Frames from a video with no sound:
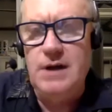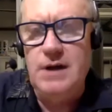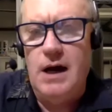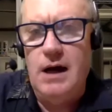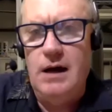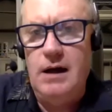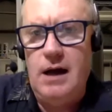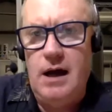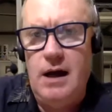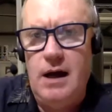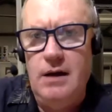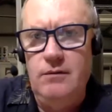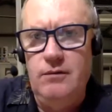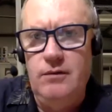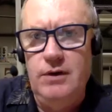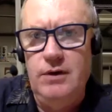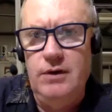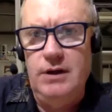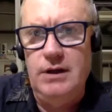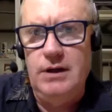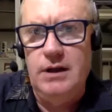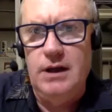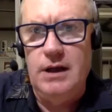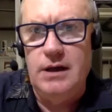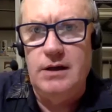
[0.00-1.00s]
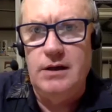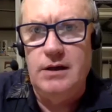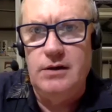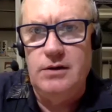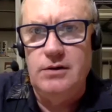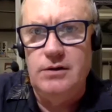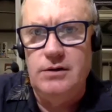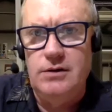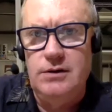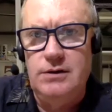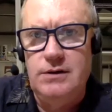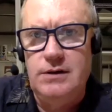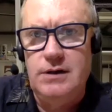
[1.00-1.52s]
I really like a
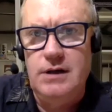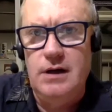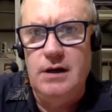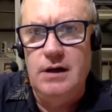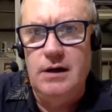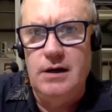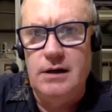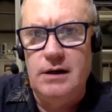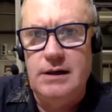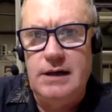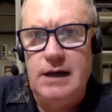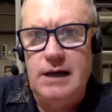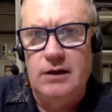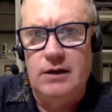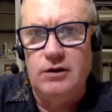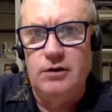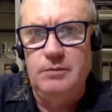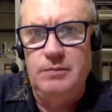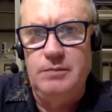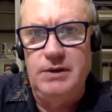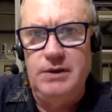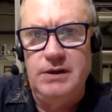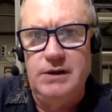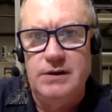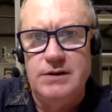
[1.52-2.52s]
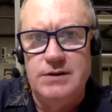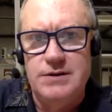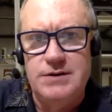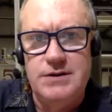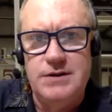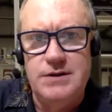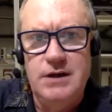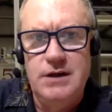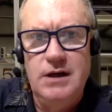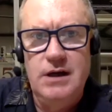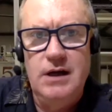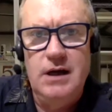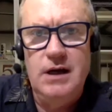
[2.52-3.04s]
good Keller Pils.
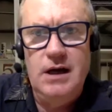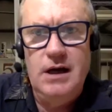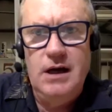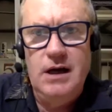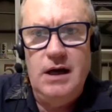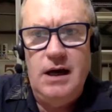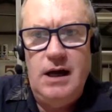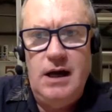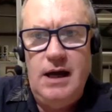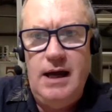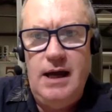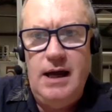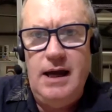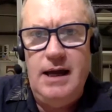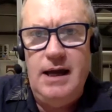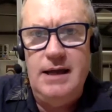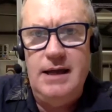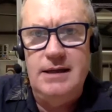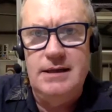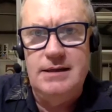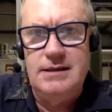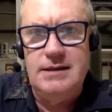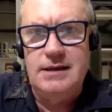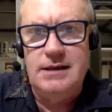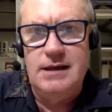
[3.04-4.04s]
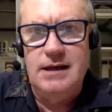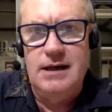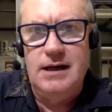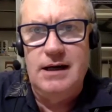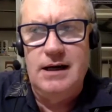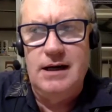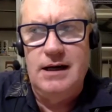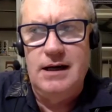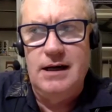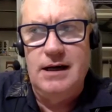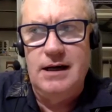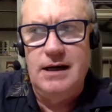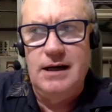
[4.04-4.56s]
And
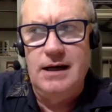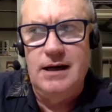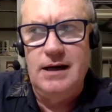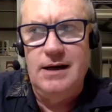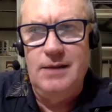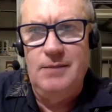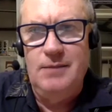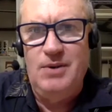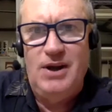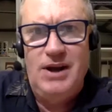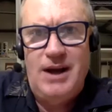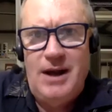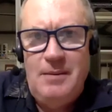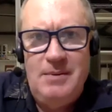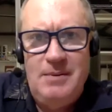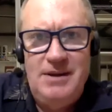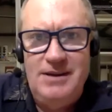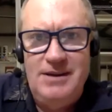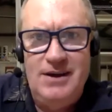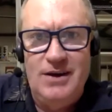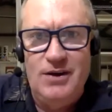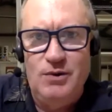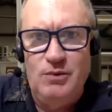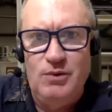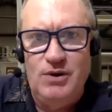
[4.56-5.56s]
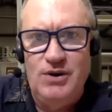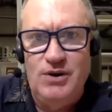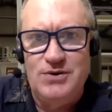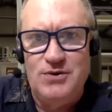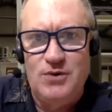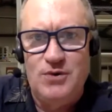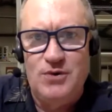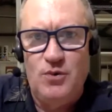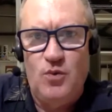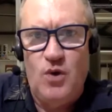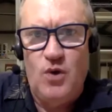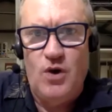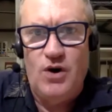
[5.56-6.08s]
but I mean the other one is a
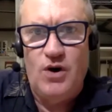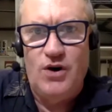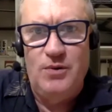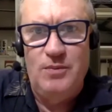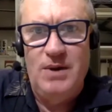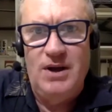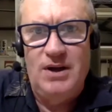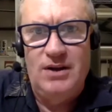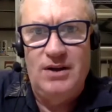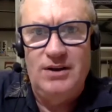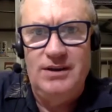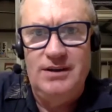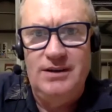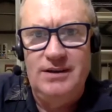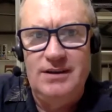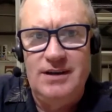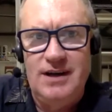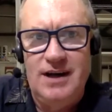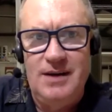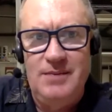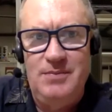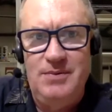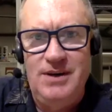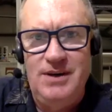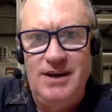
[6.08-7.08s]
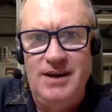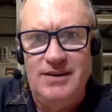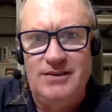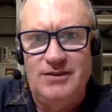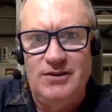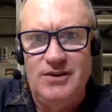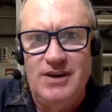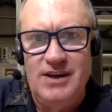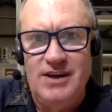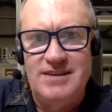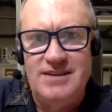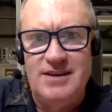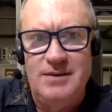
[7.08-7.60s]
watermelon IPA. So
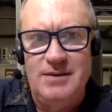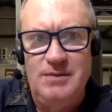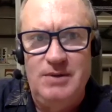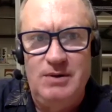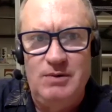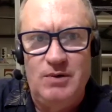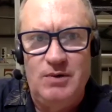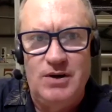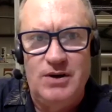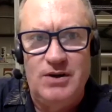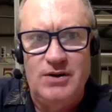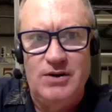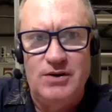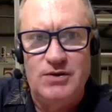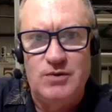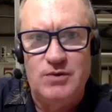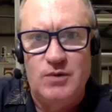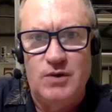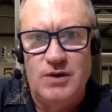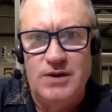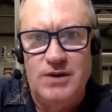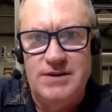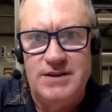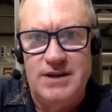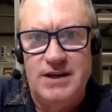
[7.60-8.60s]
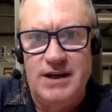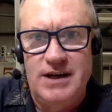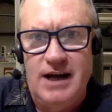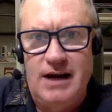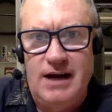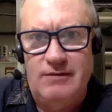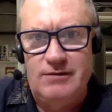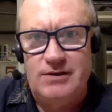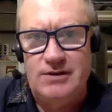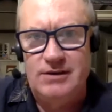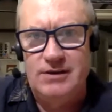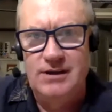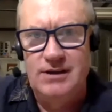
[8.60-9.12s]
that's going to be one of those ones
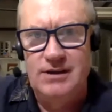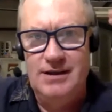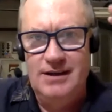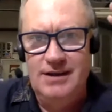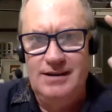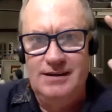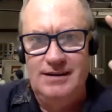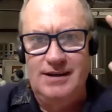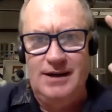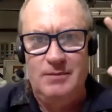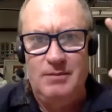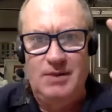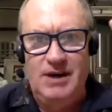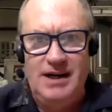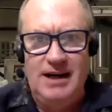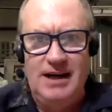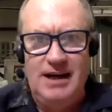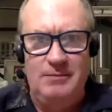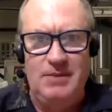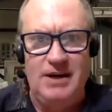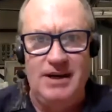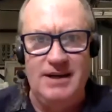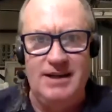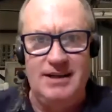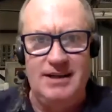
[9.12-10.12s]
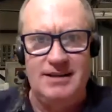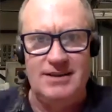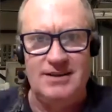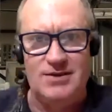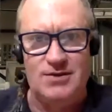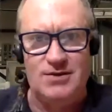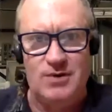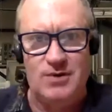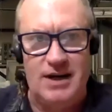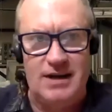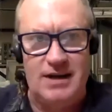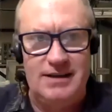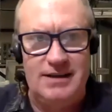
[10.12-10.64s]
that I might get
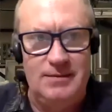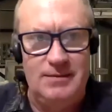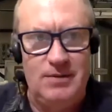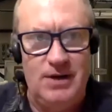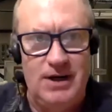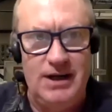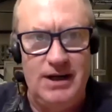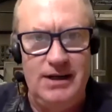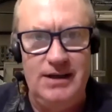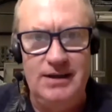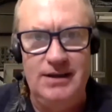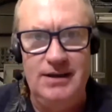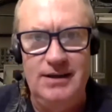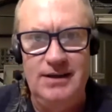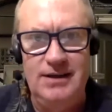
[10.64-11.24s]
distracted by.